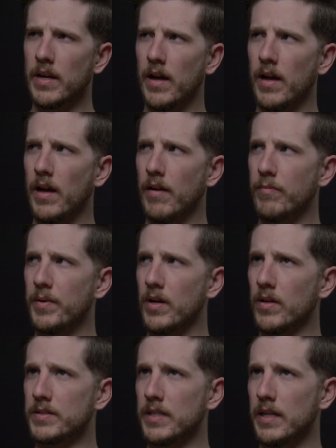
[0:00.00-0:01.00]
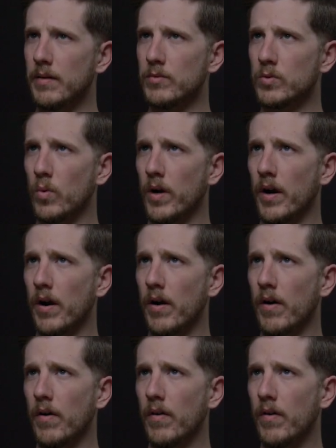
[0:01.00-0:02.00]
And I've been on teams
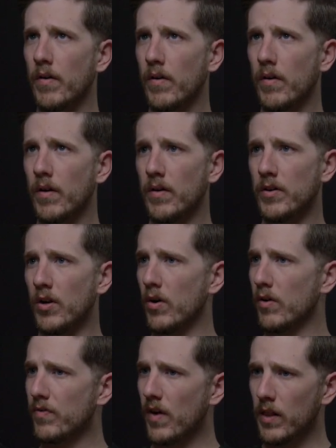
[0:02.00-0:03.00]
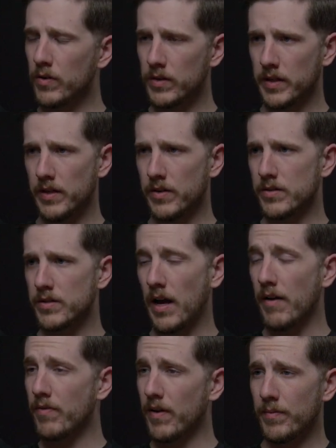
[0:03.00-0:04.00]
where, or followed leaders.
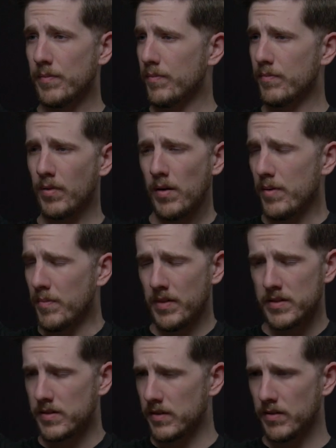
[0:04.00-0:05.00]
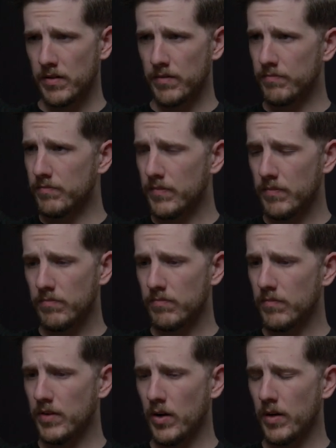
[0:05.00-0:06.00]
I've probably been this leader,
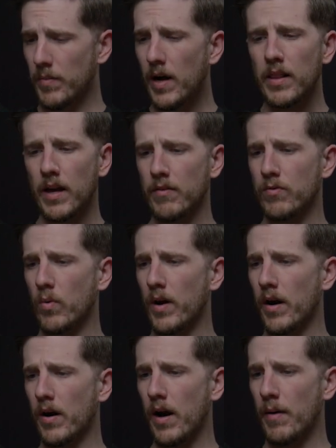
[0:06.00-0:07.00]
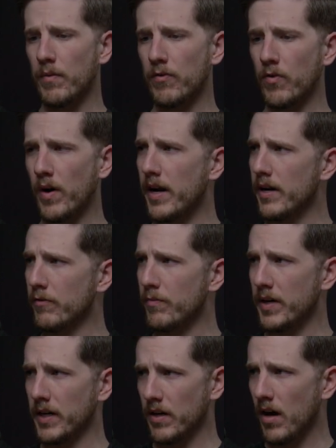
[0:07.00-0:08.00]
in my life, where I'm afraid of
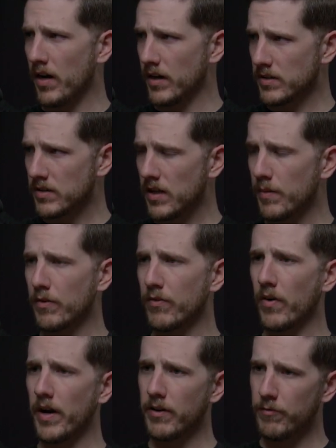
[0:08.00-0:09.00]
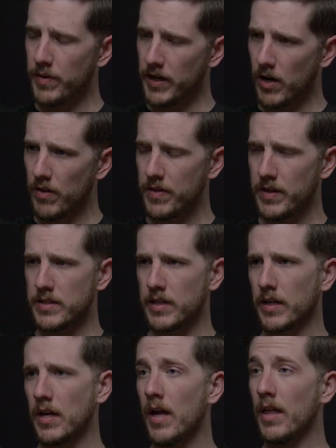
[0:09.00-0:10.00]
being honest. I'm afraid of being
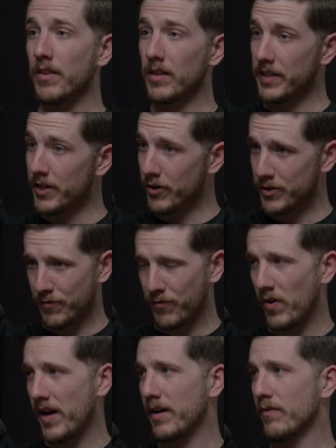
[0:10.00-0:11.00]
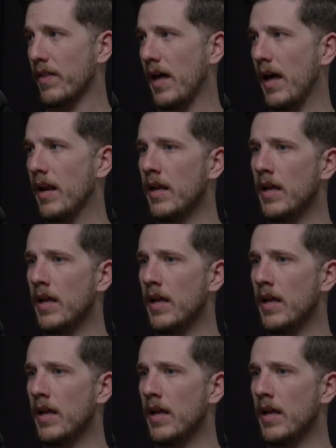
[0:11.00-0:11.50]
authentic. The leader is afraid of that.